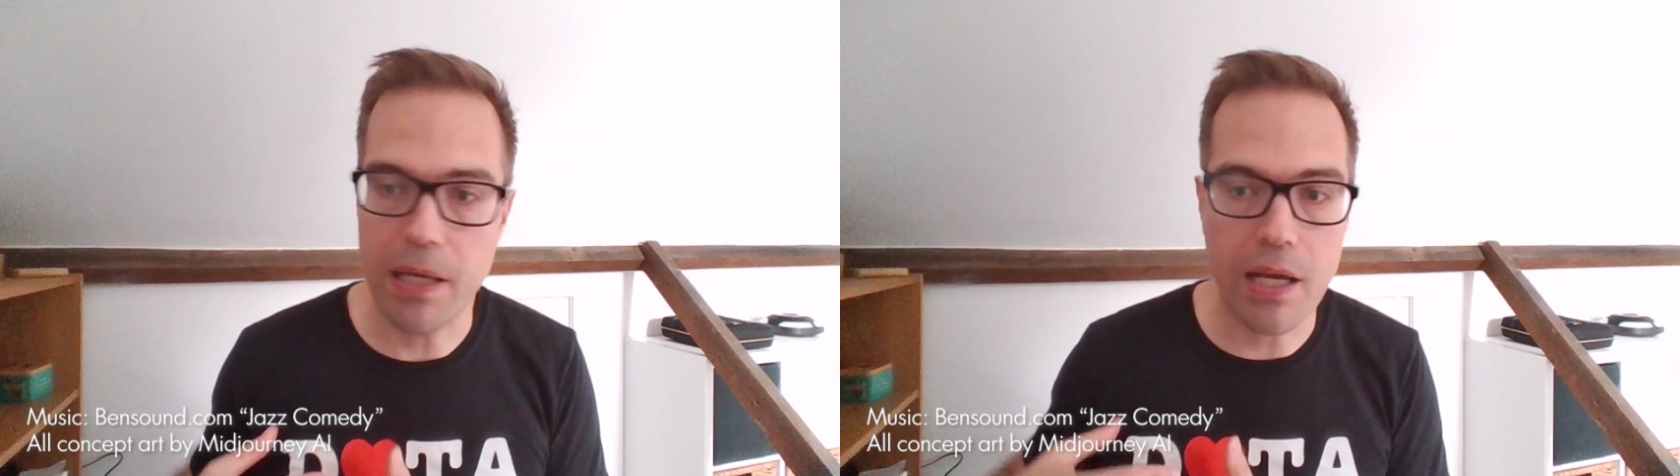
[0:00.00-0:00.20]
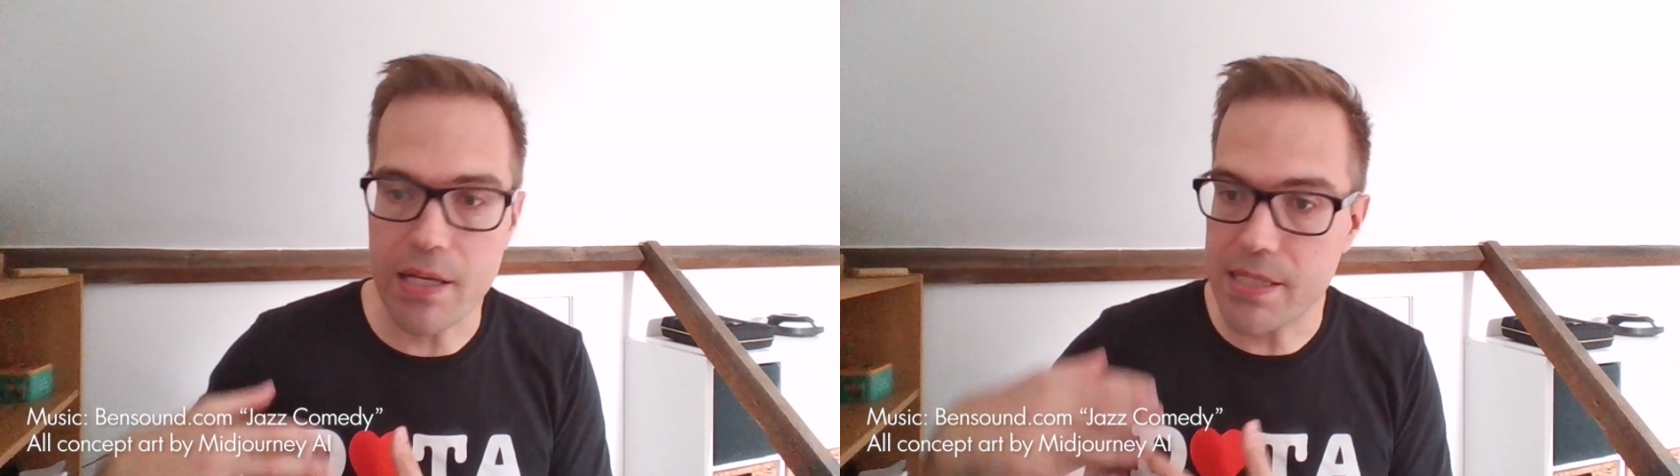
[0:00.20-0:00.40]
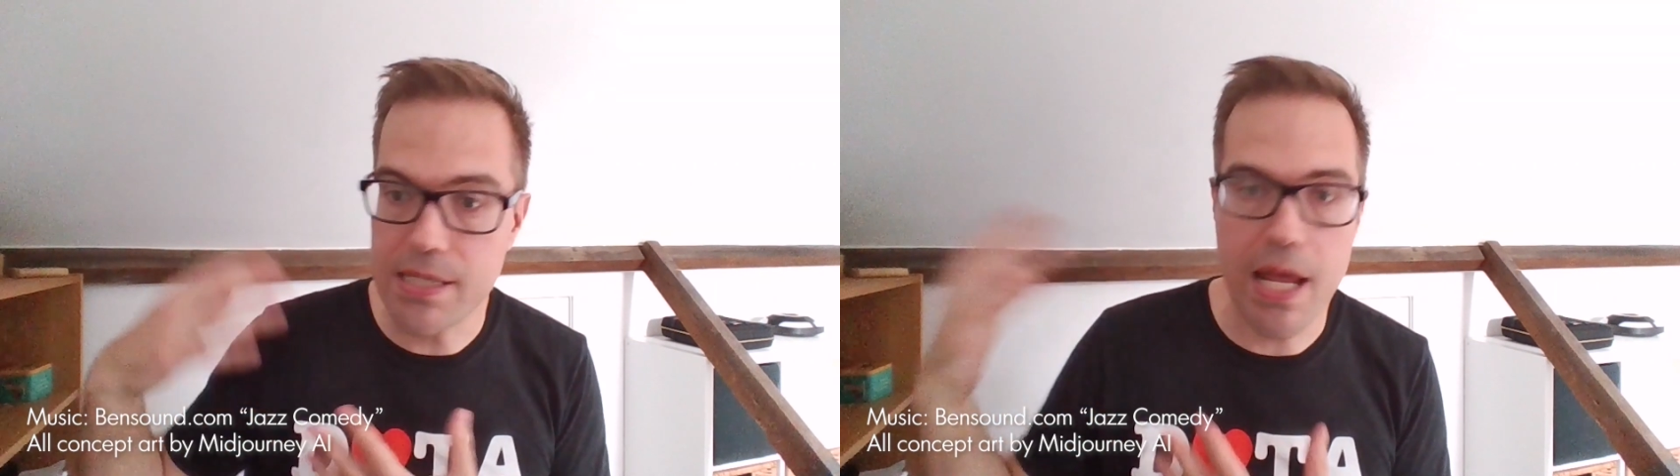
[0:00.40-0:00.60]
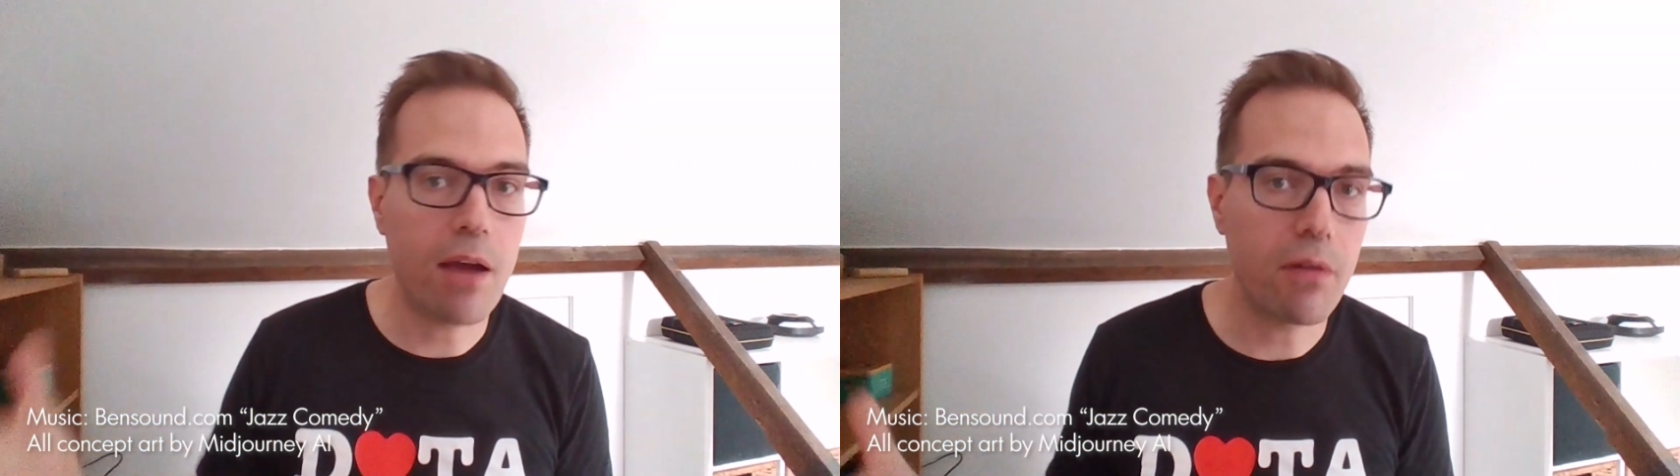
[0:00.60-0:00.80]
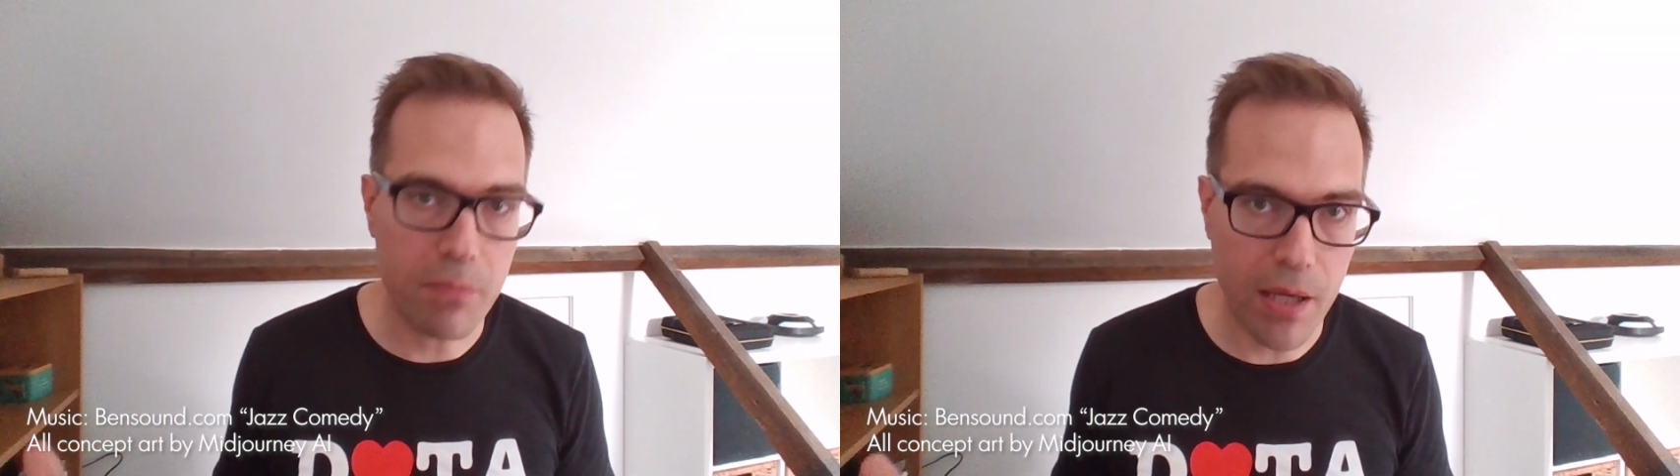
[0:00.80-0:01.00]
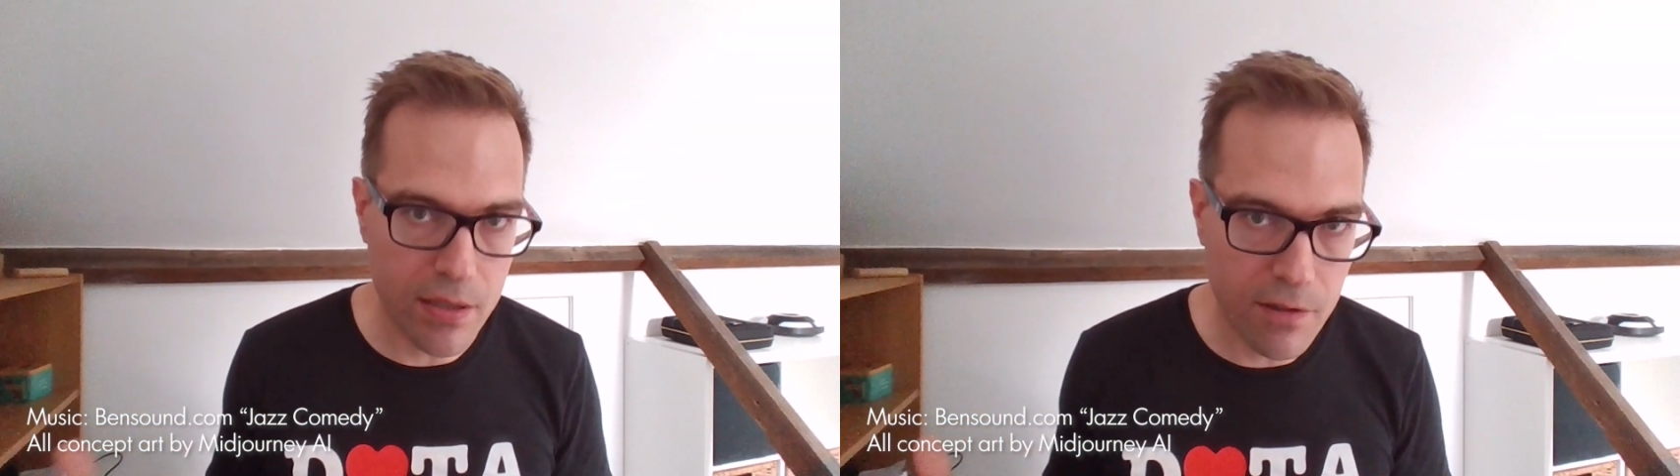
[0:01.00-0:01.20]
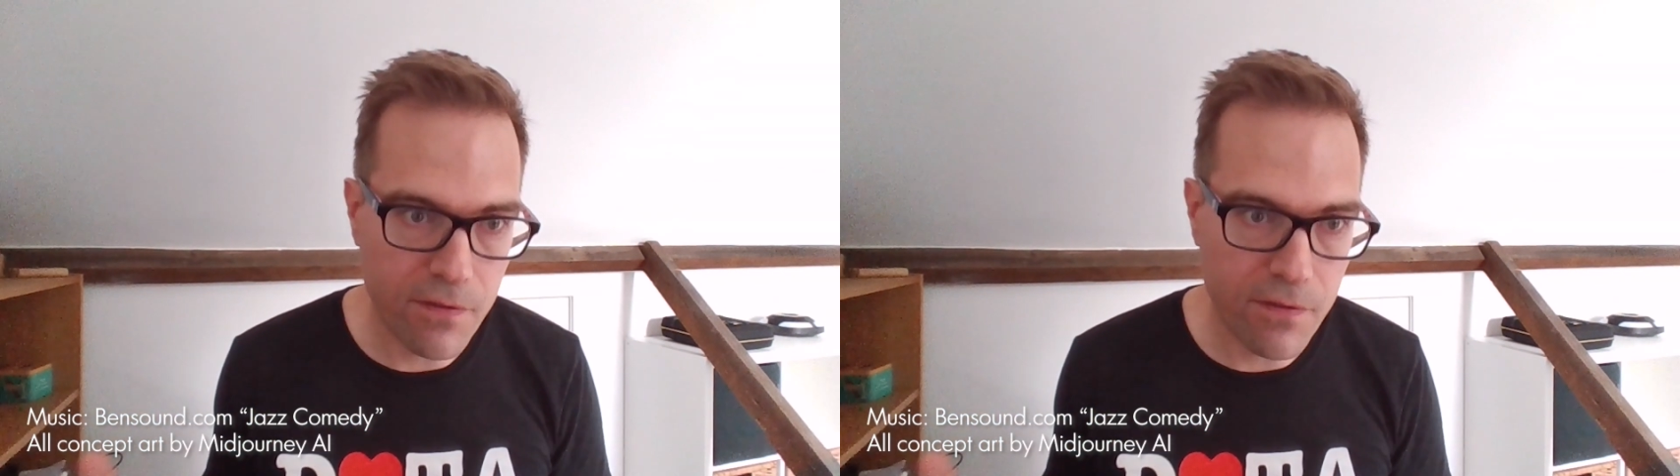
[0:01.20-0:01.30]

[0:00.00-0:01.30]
had been kind of staring me in the